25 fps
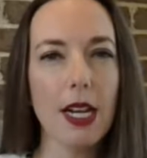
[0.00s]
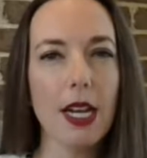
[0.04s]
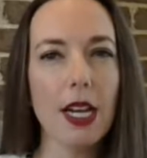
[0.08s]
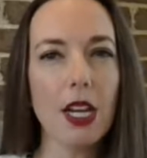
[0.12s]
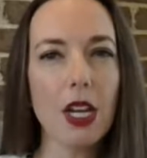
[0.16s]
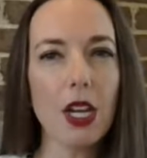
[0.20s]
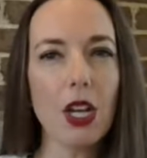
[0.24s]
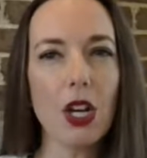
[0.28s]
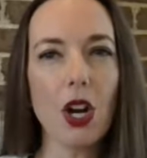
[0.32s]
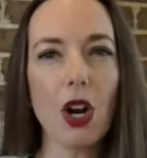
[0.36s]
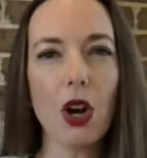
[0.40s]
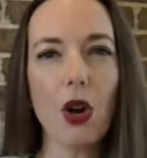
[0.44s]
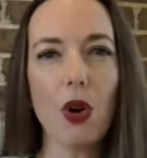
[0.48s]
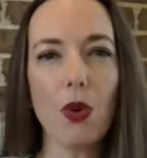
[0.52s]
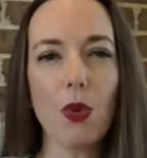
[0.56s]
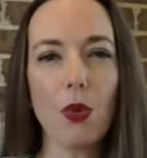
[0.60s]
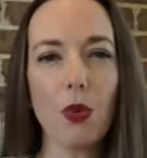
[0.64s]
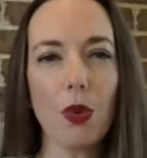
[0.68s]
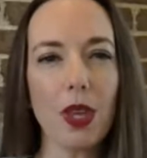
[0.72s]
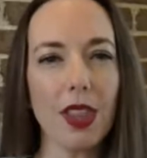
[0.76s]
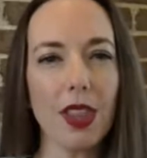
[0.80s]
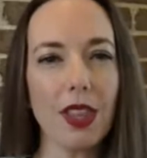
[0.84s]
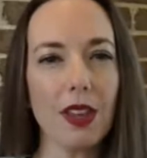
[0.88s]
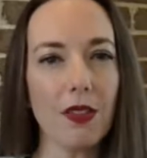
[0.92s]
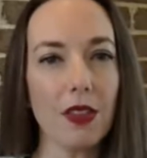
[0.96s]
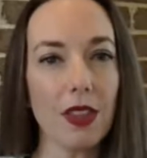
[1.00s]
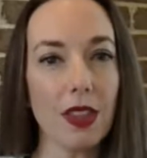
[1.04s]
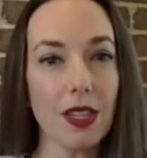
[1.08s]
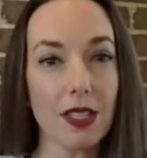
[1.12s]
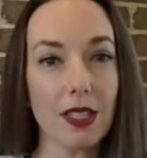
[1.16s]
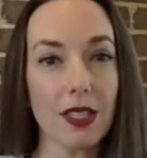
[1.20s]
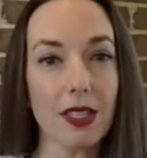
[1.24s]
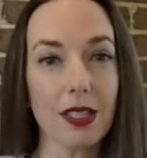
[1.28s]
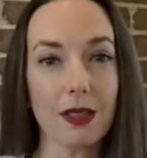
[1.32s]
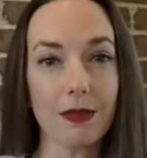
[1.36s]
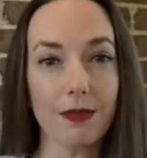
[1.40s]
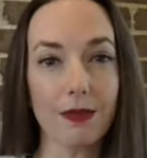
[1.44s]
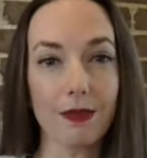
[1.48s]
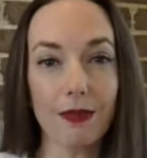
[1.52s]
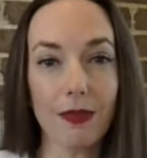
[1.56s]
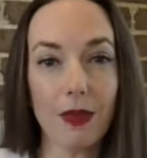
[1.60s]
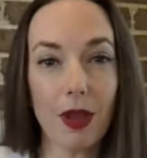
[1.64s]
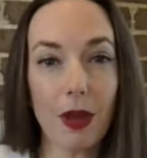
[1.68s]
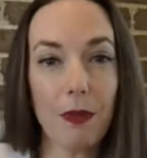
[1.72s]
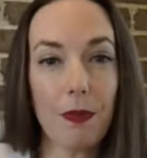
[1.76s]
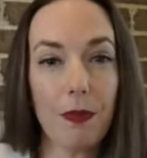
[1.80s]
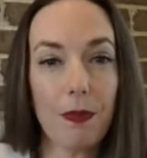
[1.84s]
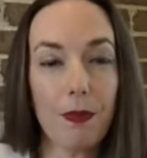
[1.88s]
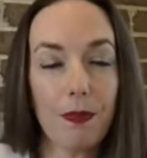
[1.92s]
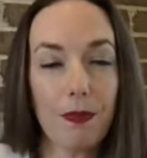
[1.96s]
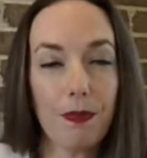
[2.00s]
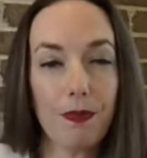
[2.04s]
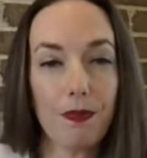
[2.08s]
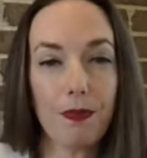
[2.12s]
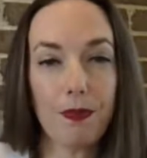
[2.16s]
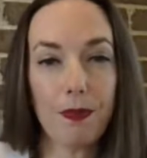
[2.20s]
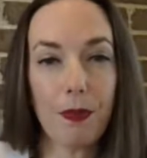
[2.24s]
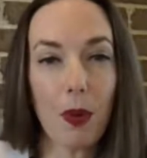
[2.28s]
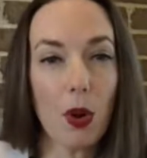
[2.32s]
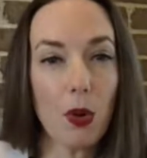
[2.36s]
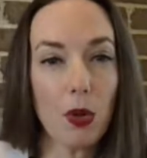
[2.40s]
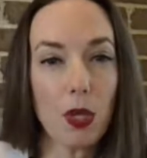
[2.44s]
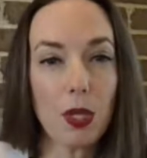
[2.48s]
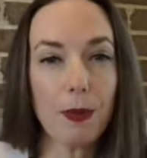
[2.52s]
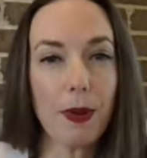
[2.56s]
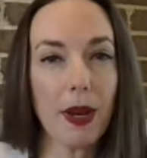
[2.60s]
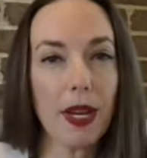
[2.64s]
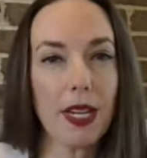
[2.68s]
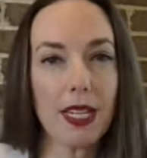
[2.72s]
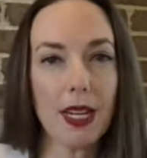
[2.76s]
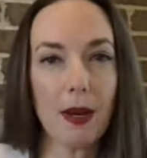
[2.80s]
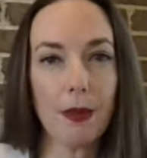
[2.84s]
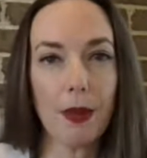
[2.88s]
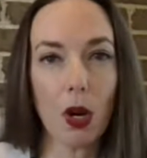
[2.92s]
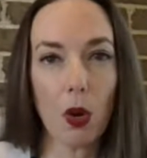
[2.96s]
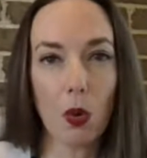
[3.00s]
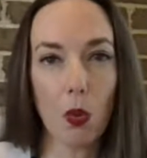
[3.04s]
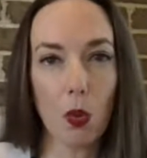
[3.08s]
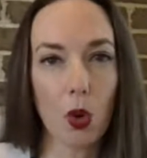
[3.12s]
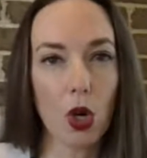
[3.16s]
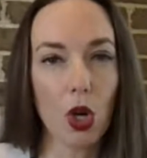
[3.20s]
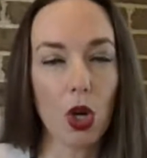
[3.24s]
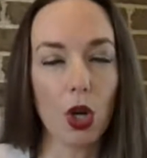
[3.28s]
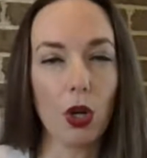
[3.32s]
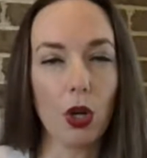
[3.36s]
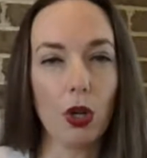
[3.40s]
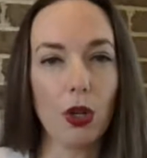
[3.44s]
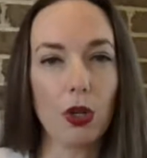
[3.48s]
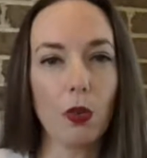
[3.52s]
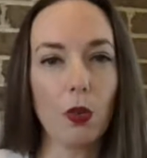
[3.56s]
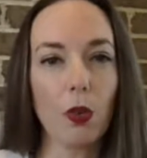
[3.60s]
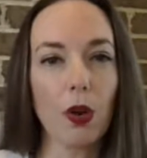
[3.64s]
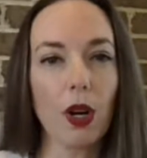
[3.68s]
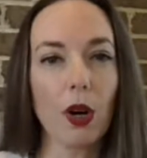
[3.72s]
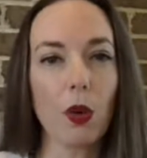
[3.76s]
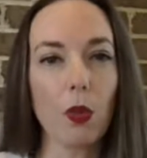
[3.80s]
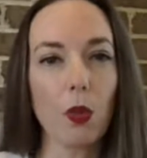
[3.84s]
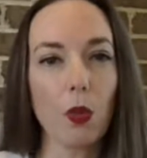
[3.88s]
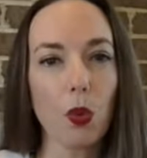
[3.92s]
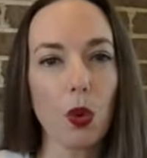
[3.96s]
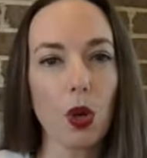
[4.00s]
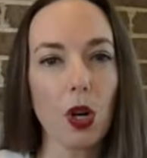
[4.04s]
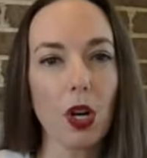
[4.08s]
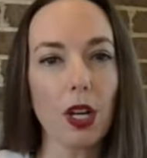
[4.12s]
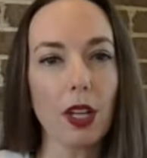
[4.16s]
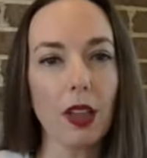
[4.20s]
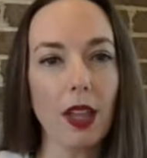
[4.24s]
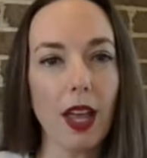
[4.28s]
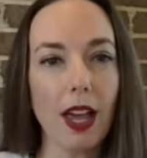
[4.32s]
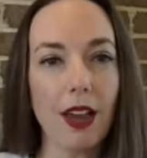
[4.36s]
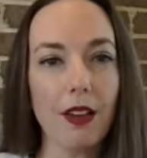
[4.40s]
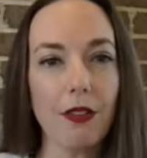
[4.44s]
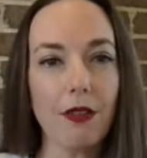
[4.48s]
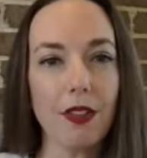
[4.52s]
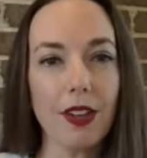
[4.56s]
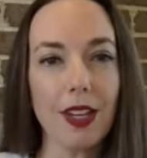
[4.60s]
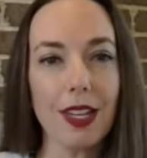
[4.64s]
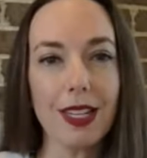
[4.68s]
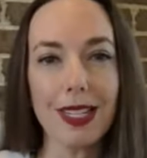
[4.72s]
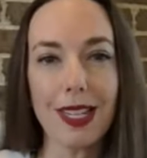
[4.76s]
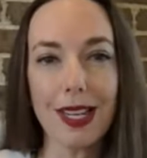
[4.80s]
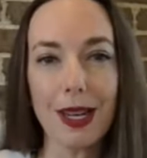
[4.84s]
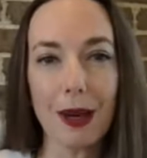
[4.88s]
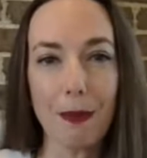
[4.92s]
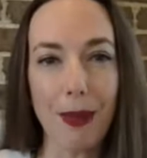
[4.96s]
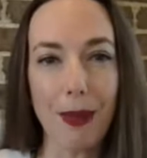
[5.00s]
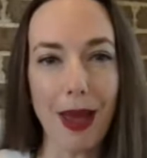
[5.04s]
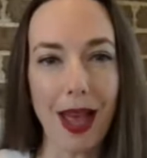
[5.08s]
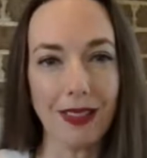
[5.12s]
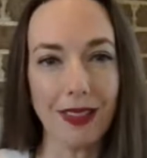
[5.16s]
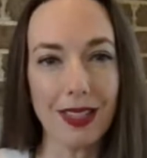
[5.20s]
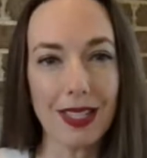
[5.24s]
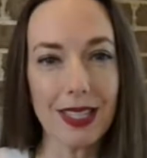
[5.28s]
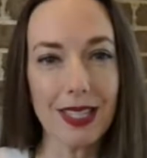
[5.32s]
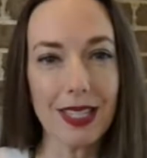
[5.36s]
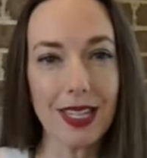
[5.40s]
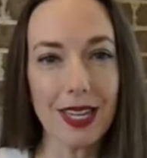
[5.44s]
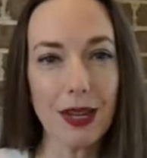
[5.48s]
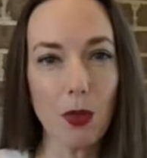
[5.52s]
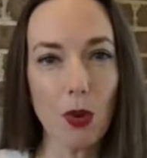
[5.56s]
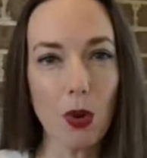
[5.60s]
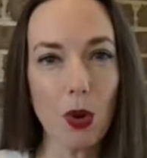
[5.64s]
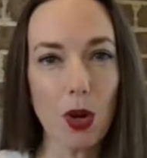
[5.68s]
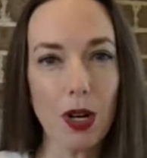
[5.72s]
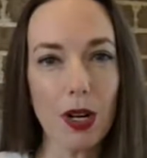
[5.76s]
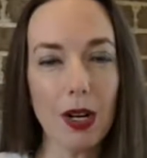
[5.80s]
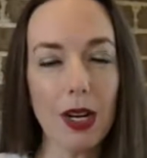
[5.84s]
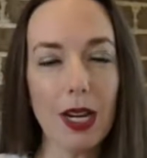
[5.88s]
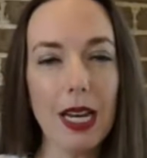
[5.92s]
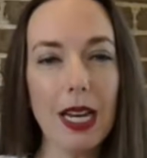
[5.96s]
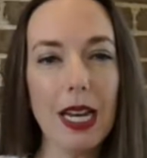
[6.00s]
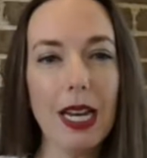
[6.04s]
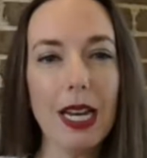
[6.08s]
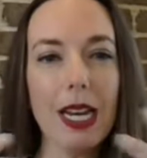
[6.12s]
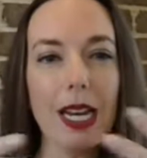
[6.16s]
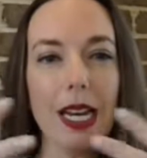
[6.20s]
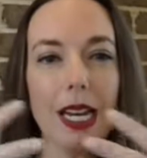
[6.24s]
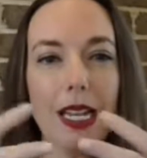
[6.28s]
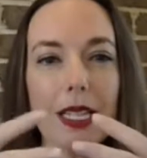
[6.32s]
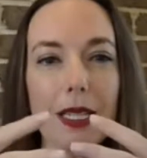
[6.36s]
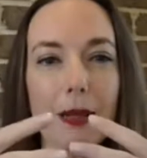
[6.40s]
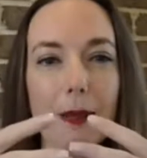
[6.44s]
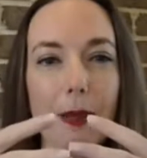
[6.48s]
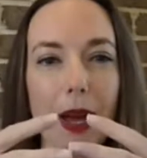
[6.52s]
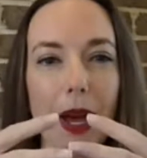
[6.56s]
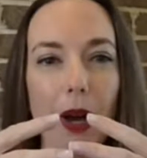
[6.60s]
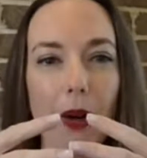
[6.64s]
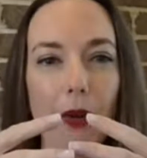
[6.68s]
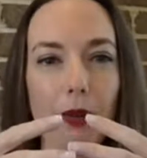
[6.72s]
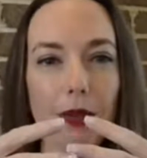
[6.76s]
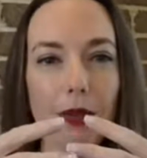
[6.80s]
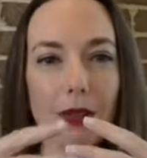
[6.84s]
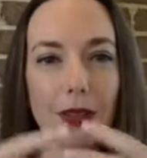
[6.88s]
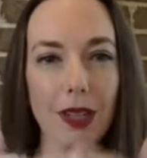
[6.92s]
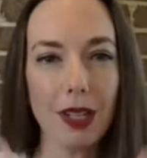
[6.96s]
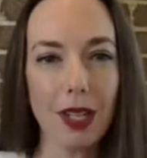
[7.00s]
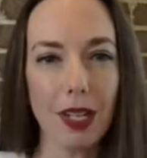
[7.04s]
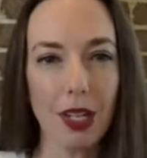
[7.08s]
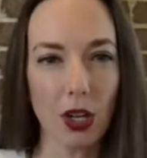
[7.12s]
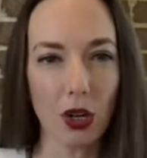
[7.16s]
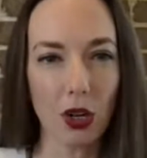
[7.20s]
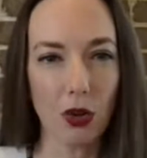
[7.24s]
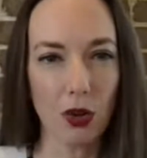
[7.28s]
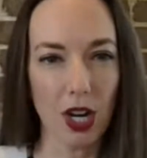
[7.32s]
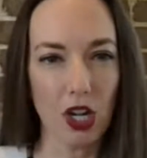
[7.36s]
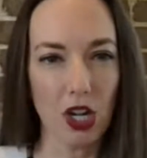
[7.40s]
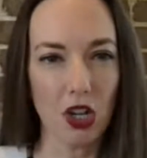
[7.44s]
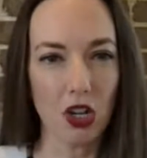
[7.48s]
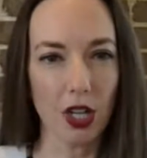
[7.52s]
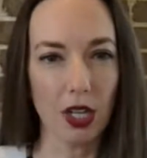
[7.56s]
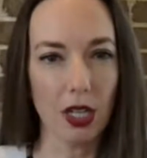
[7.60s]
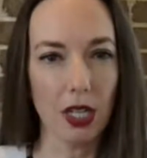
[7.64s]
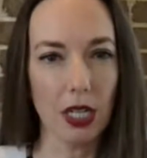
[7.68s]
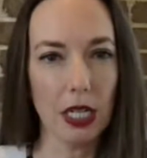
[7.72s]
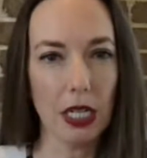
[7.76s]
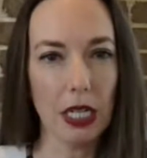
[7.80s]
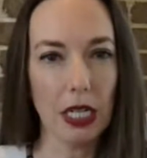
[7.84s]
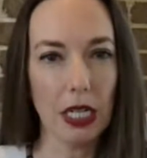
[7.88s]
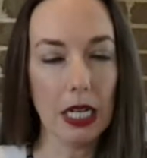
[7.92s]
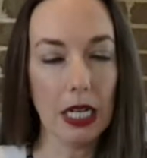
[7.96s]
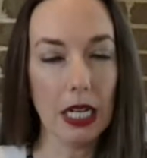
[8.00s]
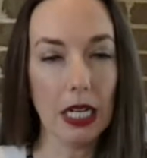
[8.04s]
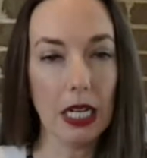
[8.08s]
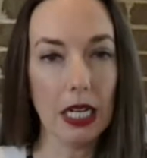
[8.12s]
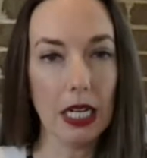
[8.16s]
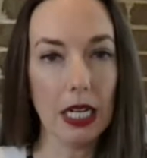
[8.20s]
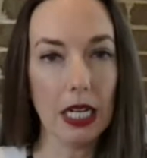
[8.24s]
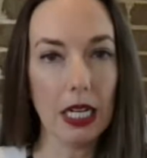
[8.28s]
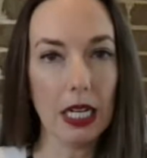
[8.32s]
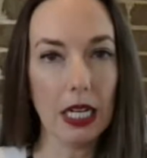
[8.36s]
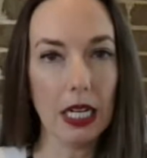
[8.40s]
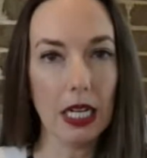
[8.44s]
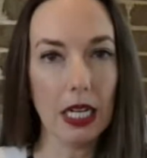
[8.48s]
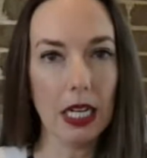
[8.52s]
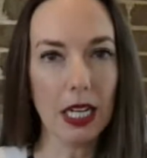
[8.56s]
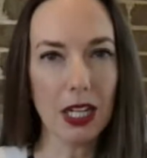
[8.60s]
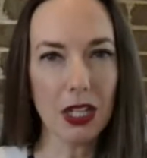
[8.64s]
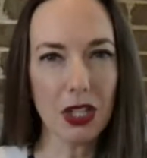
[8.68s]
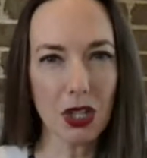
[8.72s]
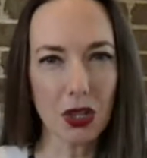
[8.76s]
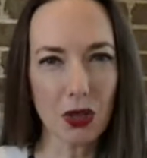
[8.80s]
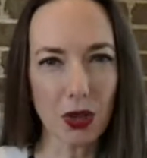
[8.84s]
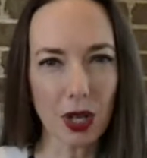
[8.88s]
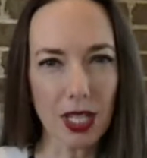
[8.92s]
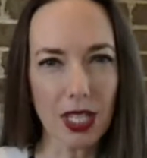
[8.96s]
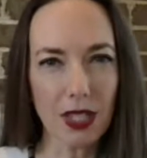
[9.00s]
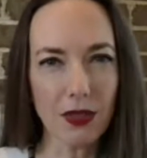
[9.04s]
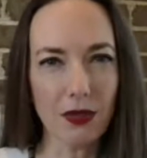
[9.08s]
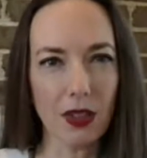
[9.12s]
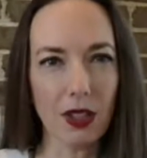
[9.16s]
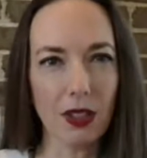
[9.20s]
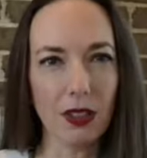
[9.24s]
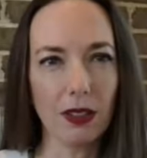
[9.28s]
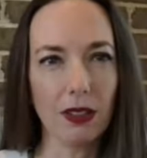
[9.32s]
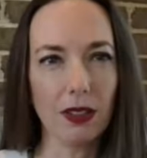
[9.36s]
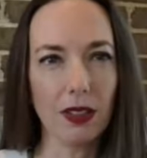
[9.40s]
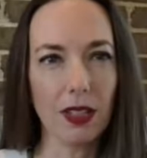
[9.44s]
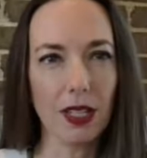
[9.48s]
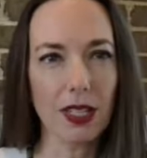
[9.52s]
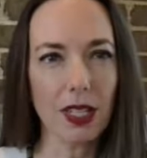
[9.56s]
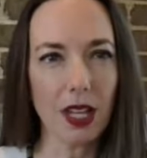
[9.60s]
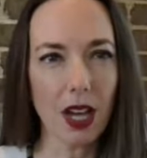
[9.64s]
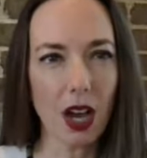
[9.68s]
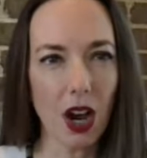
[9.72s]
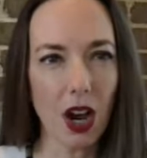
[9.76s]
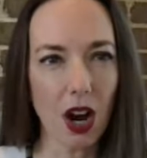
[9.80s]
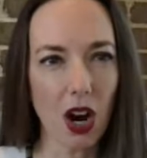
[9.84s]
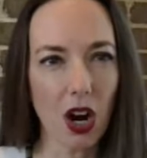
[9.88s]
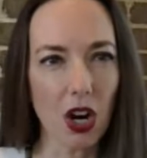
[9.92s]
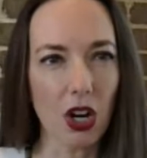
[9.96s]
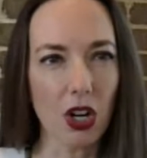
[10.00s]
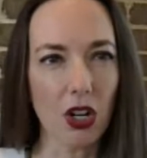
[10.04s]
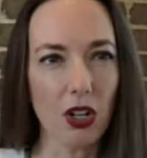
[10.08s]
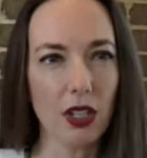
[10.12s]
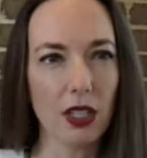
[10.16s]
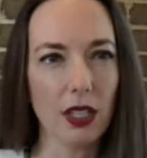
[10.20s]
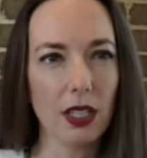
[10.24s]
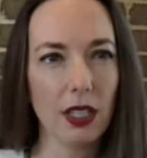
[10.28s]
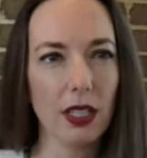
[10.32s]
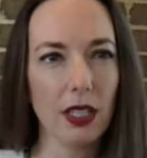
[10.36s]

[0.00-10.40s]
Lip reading: You know, we live in this post-pandemic world where work life isn't a balance anymore. It's about integration. And it's stressful. It's hard.